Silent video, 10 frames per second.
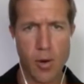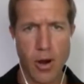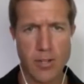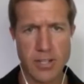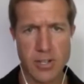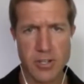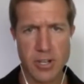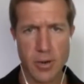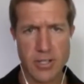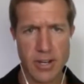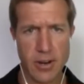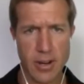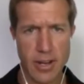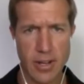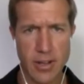Mark's going to show us here.
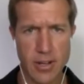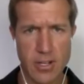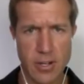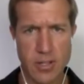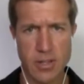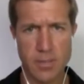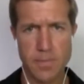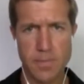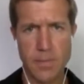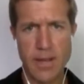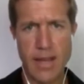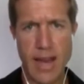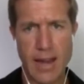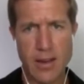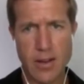You're gonna show us the big
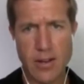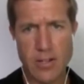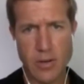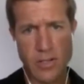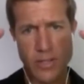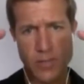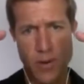daddy. Or you're gonna show us the